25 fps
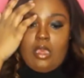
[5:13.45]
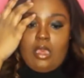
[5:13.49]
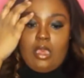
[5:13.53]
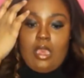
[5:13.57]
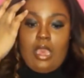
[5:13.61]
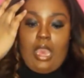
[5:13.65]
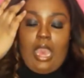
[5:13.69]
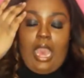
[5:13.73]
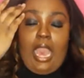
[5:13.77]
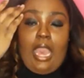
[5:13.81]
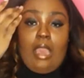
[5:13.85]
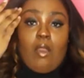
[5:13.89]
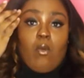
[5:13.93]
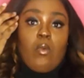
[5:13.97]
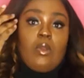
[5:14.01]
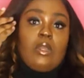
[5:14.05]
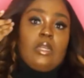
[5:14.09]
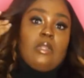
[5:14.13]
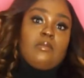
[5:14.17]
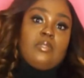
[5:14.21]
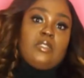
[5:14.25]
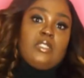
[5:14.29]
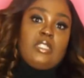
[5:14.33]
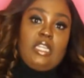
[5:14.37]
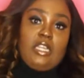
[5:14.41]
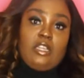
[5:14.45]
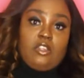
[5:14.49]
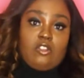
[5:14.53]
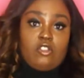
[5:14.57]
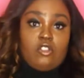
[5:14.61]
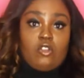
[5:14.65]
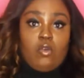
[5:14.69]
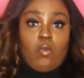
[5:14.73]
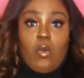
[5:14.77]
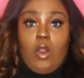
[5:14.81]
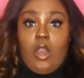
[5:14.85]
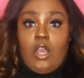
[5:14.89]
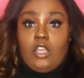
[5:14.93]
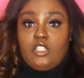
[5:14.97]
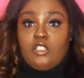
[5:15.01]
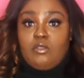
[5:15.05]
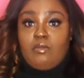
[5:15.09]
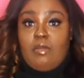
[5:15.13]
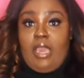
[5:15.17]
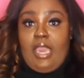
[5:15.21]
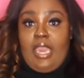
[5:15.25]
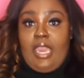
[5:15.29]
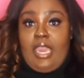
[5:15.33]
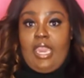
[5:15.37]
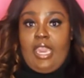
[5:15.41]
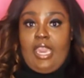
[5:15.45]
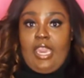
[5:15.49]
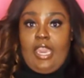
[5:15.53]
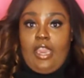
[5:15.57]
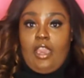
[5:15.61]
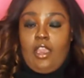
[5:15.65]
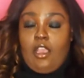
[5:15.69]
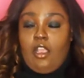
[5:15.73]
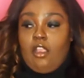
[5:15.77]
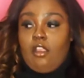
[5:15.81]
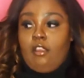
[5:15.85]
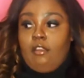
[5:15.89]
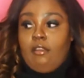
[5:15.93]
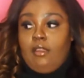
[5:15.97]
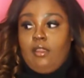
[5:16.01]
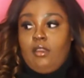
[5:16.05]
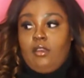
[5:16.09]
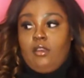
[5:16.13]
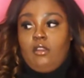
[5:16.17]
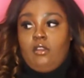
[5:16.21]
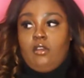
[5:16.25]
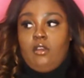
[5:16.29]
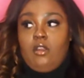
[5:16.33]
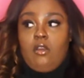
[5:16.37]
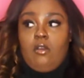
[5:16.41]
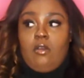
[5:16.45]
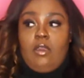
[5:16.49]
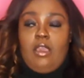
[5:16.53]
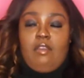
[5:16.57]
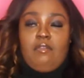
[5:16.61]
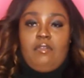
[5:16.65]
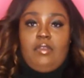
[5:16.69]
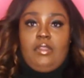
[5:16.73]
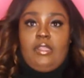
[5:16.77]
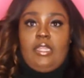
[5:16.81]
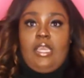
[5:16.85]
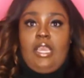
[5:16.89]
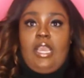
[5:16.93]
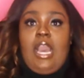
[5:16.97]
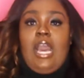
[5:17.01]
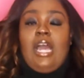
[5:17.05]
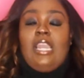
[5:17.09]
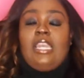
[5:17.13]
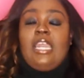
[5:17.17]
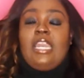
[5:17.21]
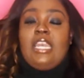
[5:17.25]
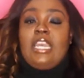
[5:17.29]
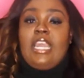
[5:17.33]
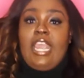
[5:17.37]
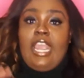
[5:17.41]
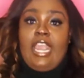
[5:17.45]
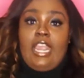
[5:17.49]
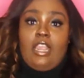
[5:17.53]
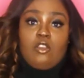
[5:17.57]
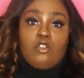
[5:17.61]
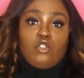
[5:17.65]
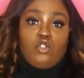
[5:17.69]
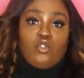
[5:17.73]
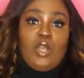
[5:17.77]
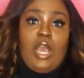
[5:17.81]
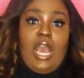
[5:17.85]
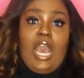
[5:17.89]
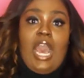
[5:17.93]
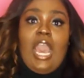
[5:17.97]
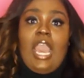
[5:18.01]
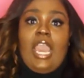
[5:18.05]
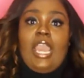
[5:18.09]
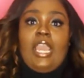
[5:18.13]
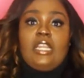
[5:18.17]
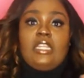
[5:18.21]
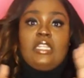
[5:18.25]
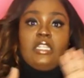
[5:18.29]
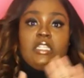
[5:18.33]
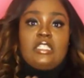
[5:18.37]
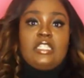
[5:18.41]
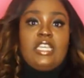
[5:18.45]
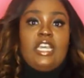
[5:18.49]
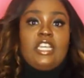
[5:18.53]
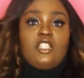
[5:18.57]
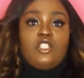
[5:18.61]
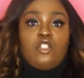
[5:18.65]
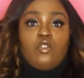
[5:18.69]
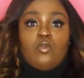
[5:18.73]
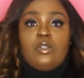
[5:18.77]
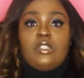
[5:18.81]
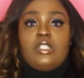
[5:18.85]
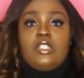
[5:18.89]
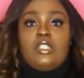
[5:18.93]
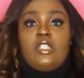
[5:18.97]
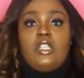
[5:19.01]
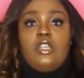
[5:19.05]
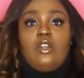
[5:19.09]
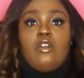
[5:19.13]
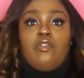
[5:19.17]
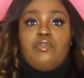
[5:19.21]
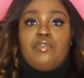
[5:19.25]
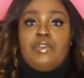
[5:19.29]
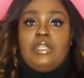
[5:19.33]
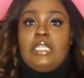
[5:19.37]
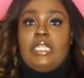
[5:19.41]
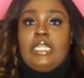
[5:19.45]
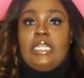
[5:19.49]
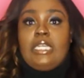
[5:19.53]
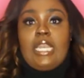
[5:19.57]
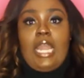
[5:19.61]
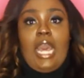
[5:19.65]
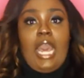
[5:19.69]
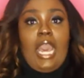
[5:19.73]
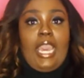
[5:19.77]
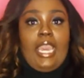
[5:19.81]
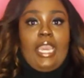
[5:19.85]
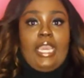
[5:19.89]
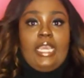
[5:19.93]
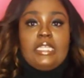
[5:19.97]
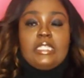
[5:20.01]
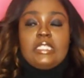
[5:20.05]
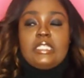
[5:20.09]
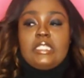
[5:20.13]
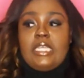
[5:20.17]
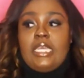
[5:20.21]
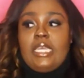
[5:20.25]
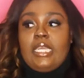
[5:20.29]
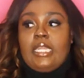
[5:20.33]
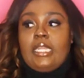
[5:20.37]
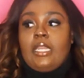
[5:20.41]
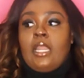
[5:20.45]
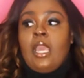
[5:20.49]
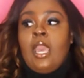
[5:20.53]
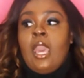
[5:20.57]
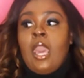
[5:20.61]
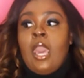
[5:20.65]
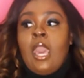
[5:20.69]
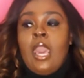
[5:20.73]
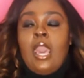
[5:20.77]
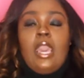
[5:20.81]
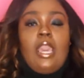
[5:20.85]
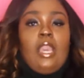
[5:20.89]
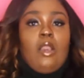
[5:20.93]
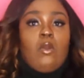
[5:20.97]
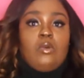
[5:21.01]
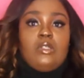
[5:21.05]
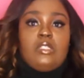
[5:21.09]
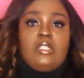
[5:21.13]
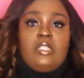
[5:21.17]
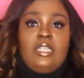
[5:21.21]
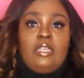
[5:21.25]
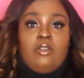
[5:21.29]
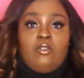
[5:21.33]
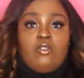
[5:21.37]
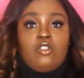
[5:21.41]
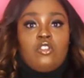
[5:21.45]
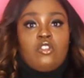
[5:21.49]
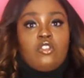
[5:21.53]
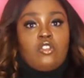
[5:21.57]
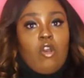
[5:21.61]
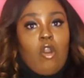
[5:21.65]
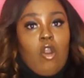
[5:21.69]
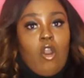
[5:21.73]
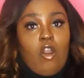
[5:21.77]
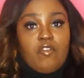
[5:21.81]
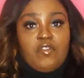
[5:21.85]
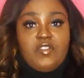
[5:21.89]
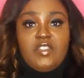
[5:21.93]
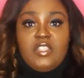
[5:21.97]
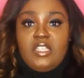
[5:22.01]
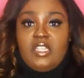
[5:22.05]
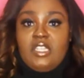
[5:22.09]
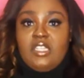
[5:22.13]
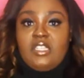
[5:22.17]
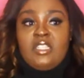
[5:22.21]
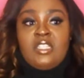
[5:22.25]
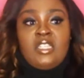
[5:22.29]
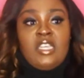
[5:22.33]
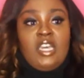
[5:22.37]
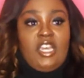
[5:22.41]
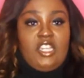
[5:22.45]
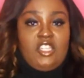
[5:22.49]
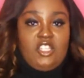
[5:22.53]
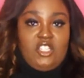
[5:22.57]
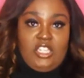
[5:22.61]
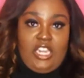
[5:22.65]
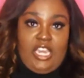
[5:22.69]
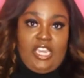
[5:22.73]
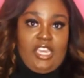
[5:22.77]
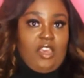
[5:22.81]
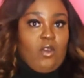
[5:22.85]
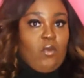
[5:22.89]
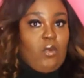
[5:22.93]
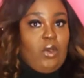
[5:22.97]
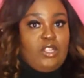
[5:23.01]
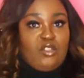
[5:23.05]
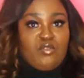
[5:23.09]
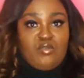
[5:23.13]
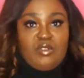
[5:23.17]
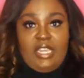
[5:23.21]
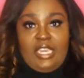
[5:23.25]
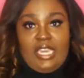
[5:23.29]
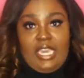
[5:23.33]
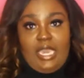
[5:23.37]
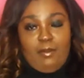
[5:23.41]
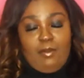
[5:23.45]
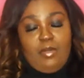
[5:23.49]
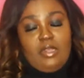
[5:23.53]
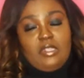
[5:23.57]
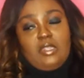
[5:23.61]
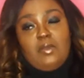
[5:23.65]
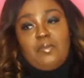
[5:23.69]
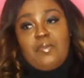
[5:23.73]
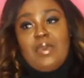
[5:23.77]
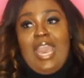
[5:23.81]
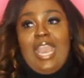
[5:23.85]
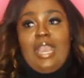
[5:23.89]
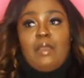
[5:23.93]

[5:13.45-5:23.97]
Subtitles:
I went upstairs to wash my hair and, you know, everything, I let it air dry. The texture was still really nice, and it was still soft to the touch like it was when it came out the pack.